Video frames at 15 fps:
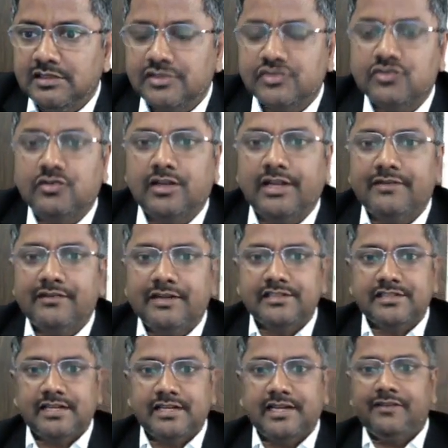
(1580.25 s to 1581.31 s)
So left hand
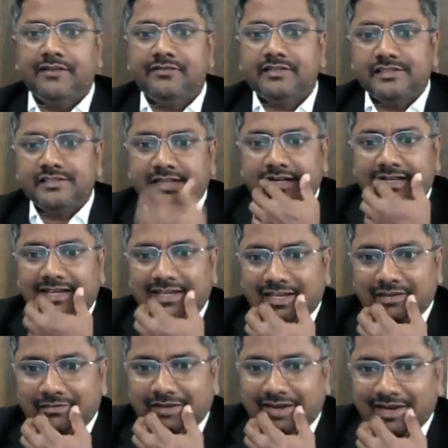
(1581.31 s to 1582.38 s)
side I
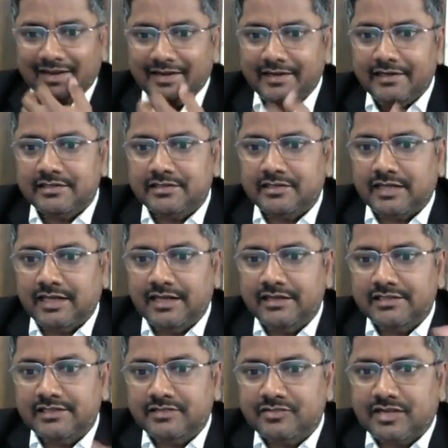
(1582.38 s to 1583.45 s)
have added and
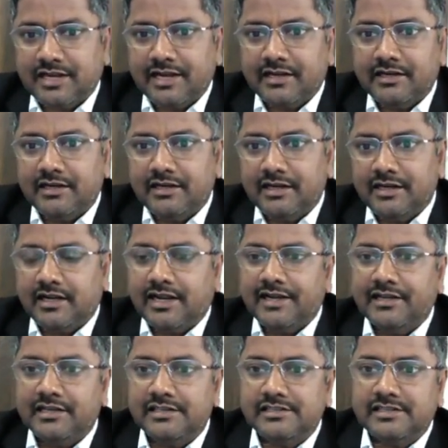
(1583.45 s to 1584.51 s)
subtracted, and
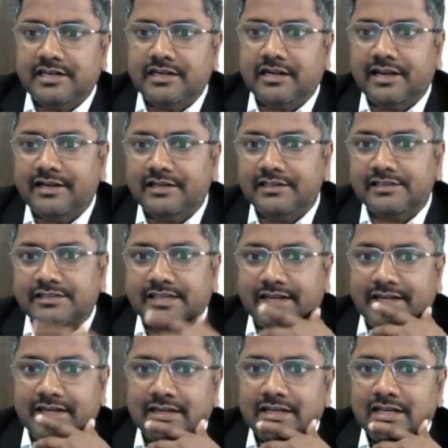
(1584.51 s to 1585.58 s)
right hand side
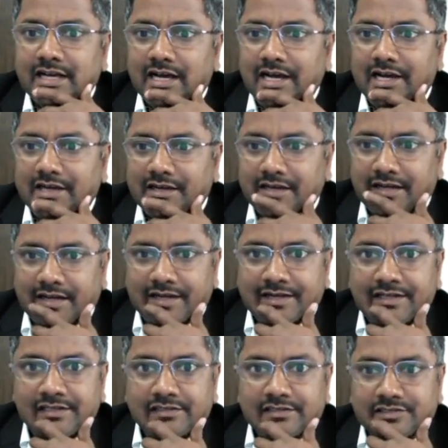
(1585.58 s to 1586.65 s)
added
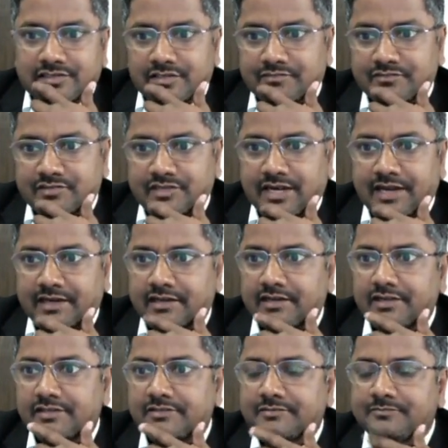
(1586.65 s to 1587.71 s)
and subtracted.
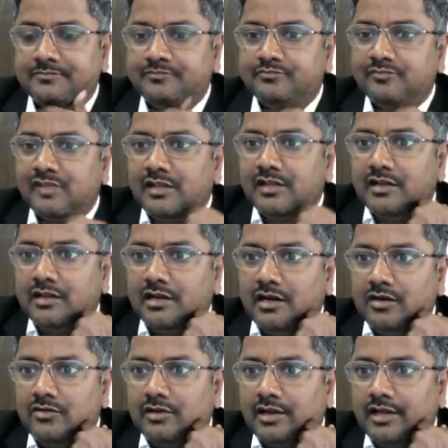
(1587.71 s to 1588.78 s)

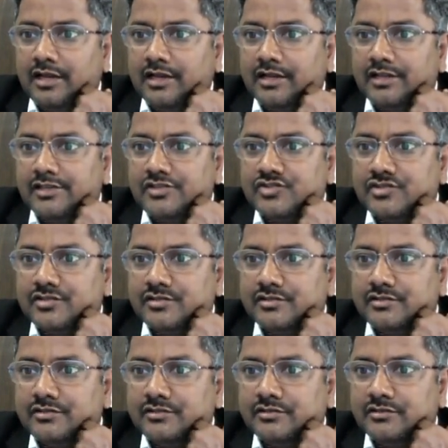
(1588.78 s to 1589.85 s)
Now
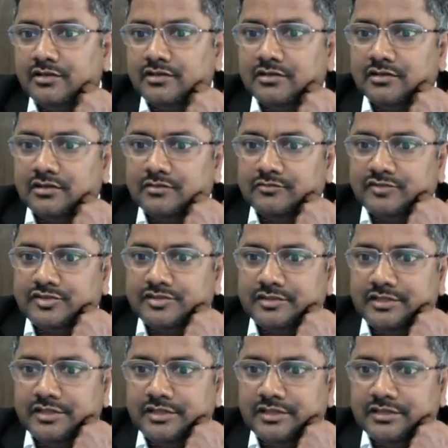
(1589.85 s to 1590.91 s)
rearrange the terms.
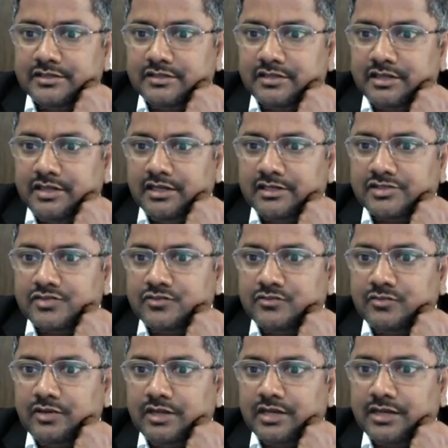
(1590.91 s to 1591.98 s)

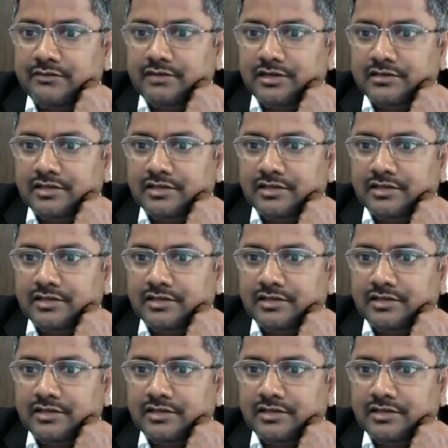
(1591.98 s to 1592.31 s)
3H2O liquid